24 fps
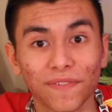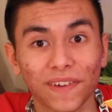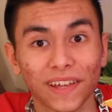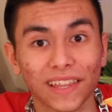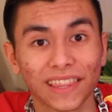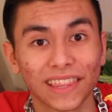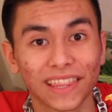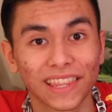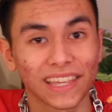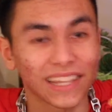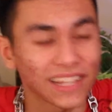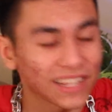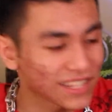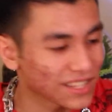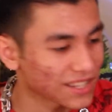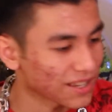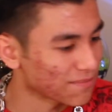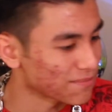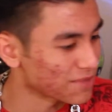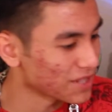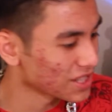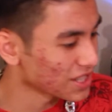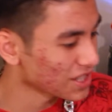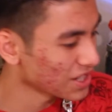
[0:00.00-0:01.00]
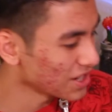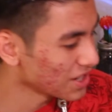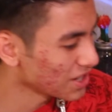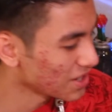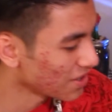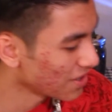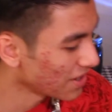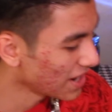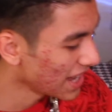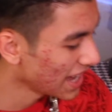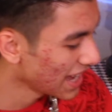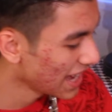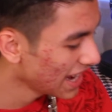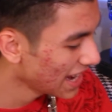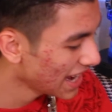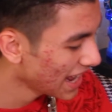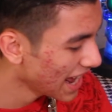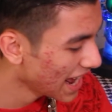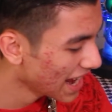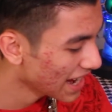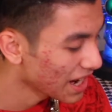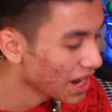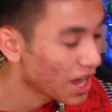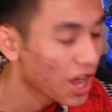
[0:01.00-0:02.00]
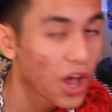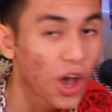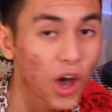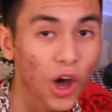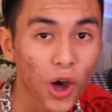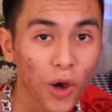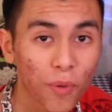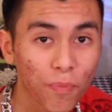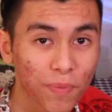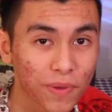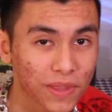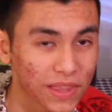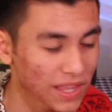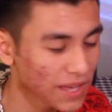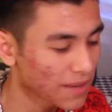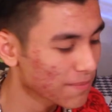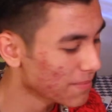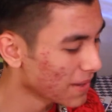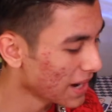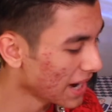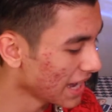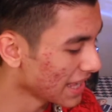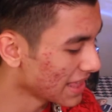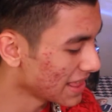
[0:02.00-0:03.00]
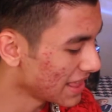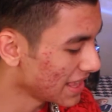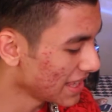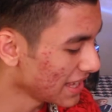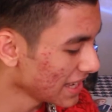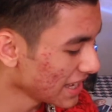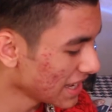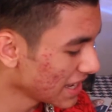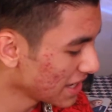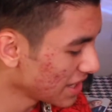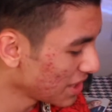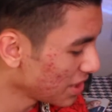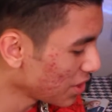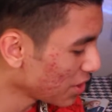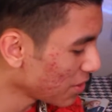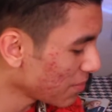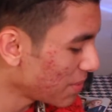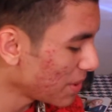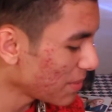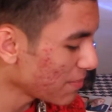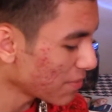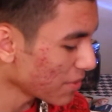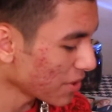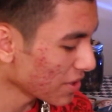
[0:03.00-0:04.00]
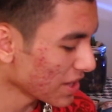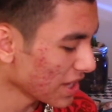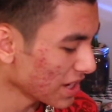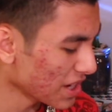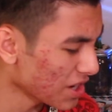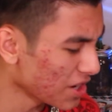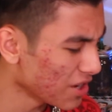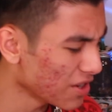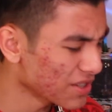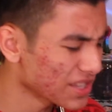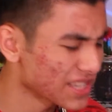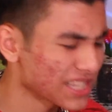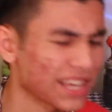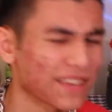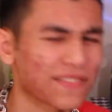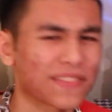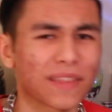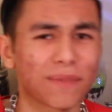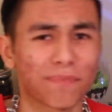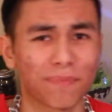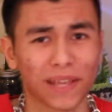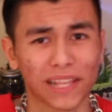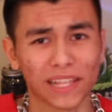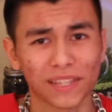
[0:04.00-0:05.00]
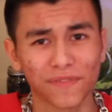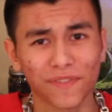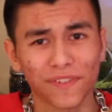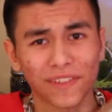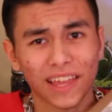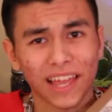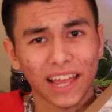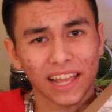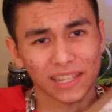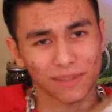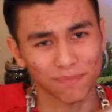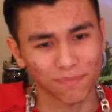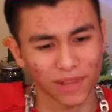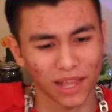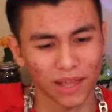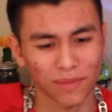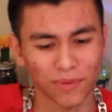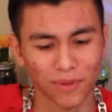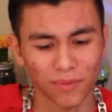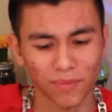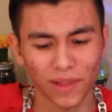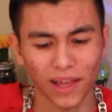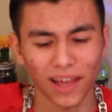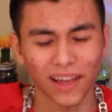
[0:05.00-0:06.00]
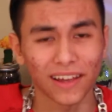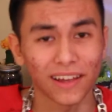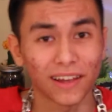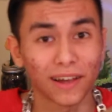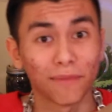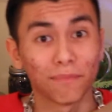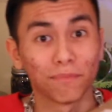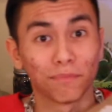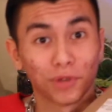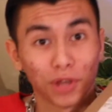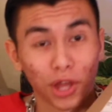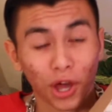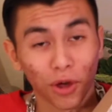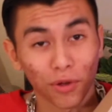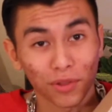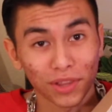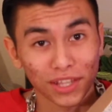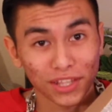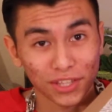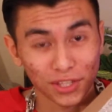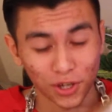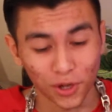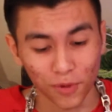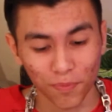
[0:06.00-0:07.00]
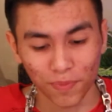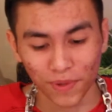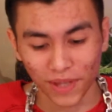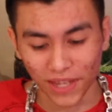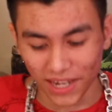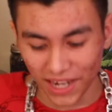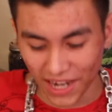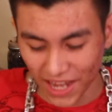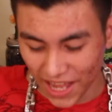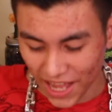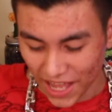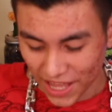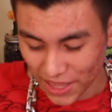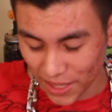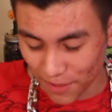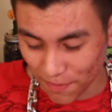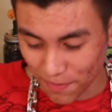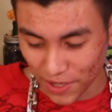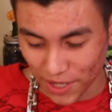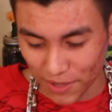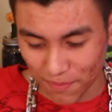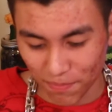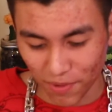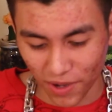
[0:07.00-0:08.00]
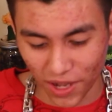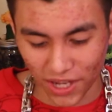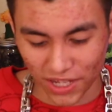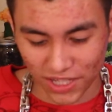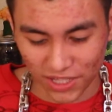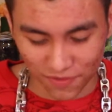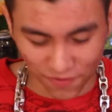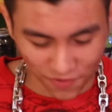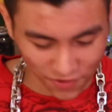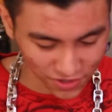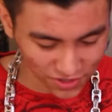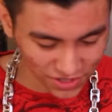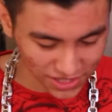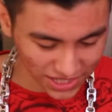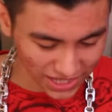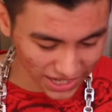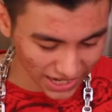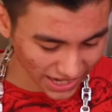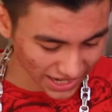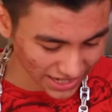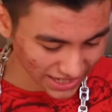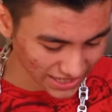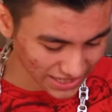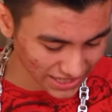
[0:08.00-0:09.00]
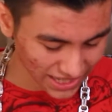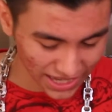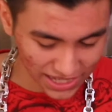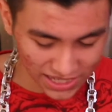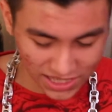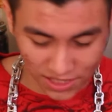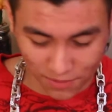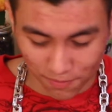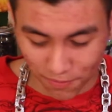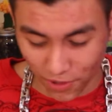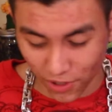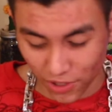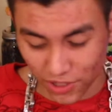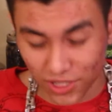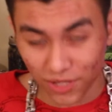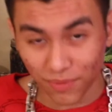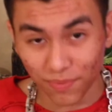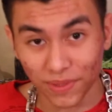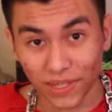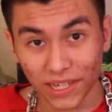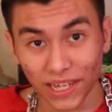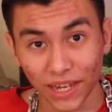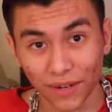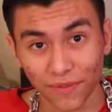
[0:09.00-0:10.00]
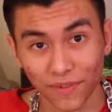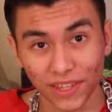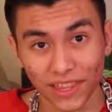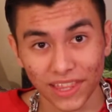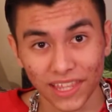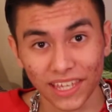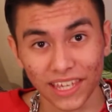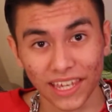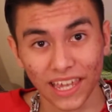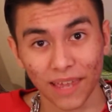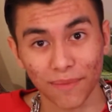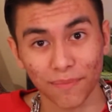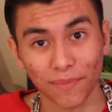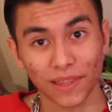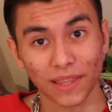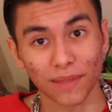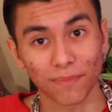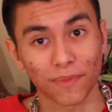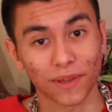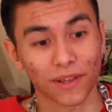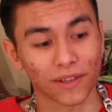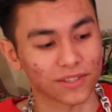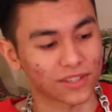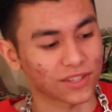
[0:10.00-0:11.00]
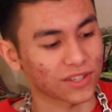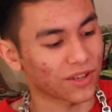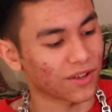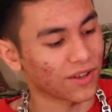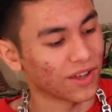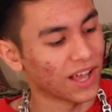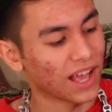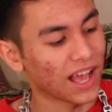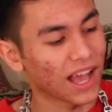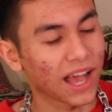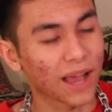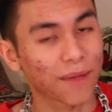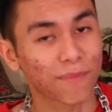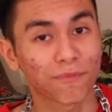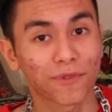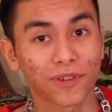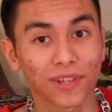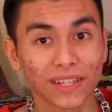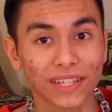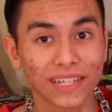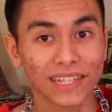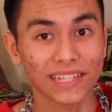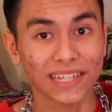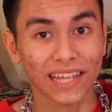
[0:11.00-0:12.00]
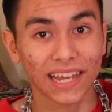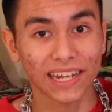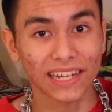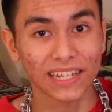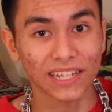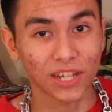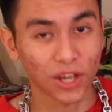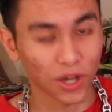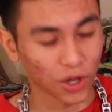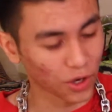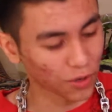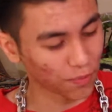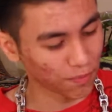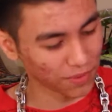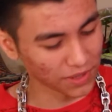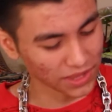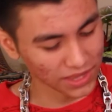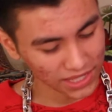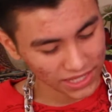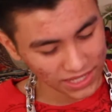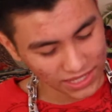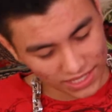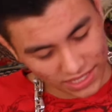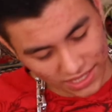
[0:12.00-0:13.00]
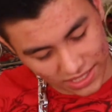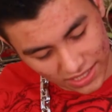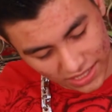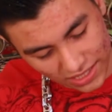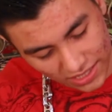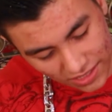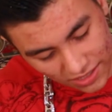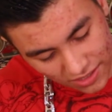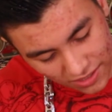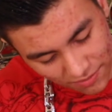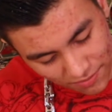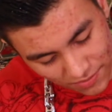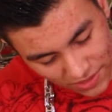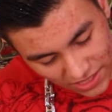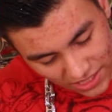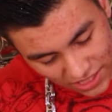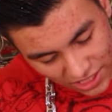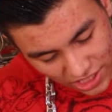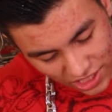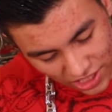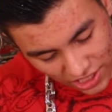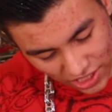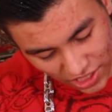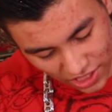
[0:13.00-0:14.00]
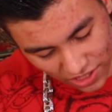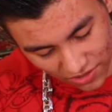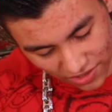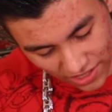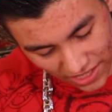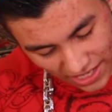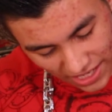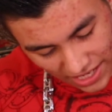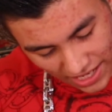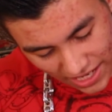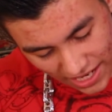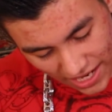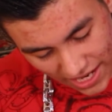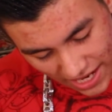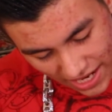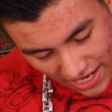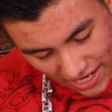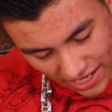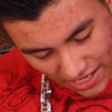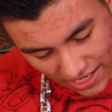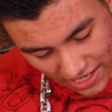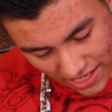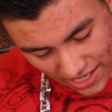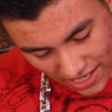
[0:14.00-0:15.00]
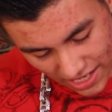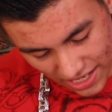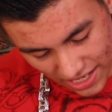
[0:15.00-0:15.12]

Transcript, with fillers: fun things, so I'm just gonna go ahead and open them, but I think, you know, people are like, oh, save the best for last, blah, blah, blah. Um, no, let's open the big box first, guys, and supposedly everything came in the mail, so I'm really excited to open this. Um, let's just go ahead and